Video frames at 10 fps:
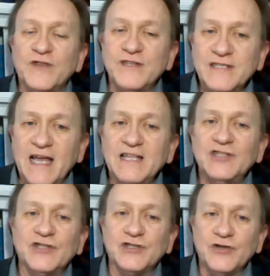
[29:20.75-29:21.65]
the
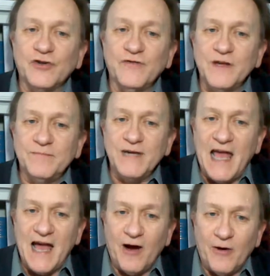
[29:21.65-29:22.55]
saints to serve him
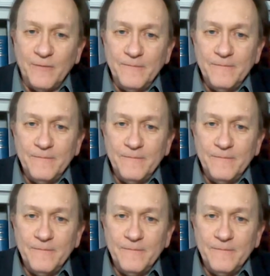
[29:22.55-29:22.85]
now.